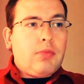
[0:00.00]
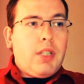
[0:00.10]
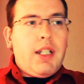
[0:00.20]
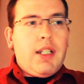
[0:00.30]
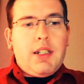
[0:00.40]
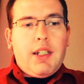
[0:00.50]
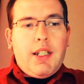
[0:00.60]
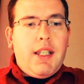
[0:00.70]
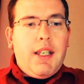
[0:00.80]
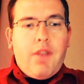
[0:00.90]
And
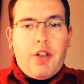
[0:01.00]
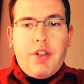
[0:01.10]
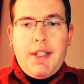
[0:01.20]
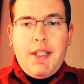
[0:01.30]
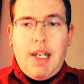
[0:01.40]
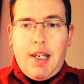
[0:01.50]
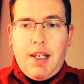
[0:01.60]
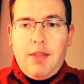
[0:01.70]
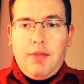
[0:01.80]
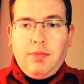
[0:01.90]
the first
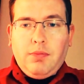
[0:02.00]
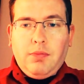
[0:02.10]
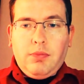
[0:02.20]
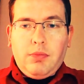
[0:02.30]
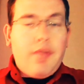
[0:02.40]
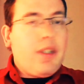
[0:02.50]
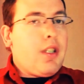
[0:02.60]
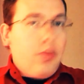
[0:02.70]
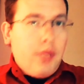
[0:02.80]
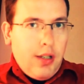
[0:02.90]
day, even though we